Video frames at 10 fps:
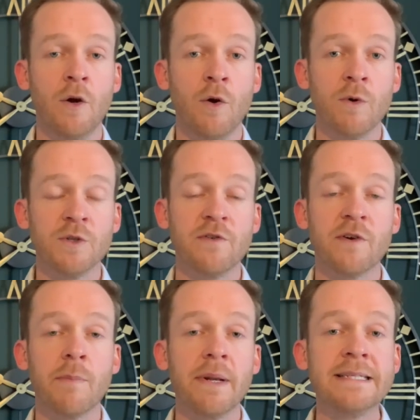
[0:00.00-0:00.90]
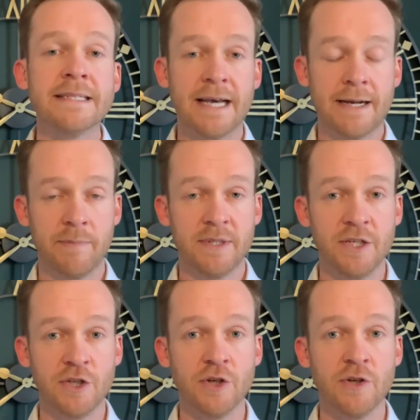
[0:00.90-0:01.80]
Once you've completed that
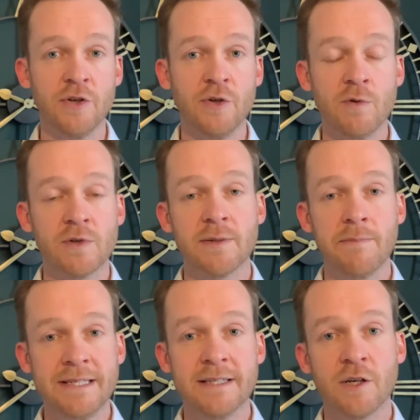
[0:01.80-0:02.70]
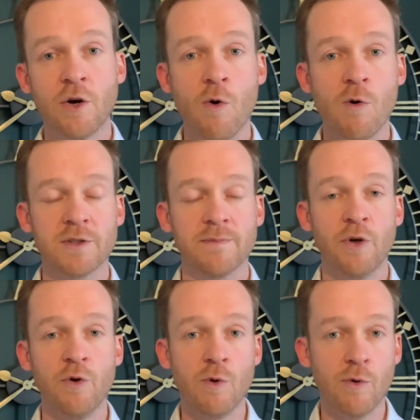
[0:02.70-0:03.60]
petition, you will submit it to court,
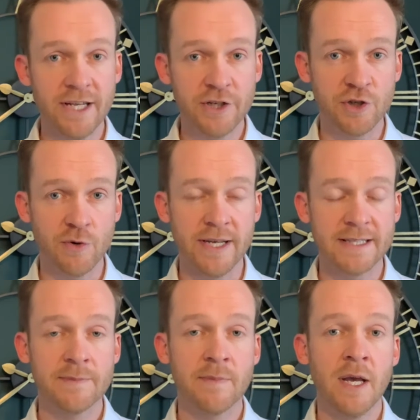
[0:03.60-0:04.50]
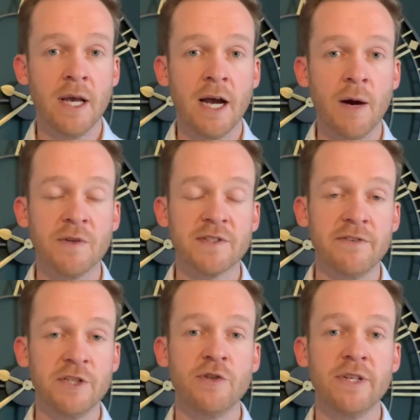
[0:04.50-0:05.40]
who will issue it, and once they've
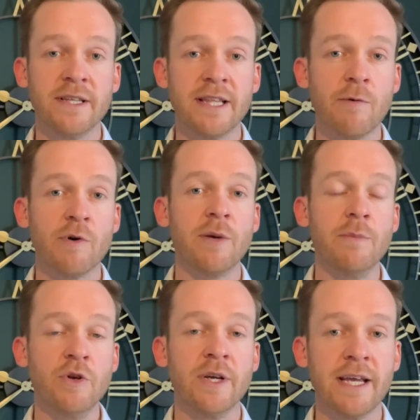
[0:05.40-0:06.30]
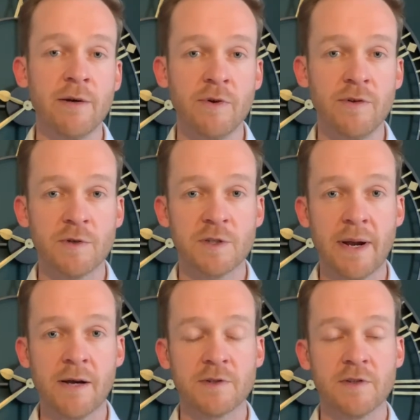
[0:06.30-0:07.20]
issued it, they will communicate with your
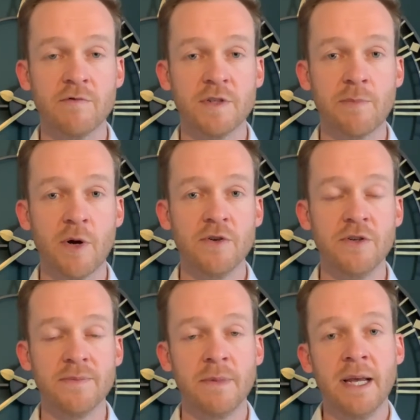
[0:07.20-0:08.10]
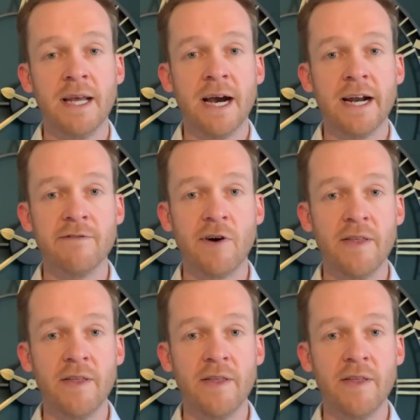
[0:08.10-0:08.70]
spouse, the respondent, and invite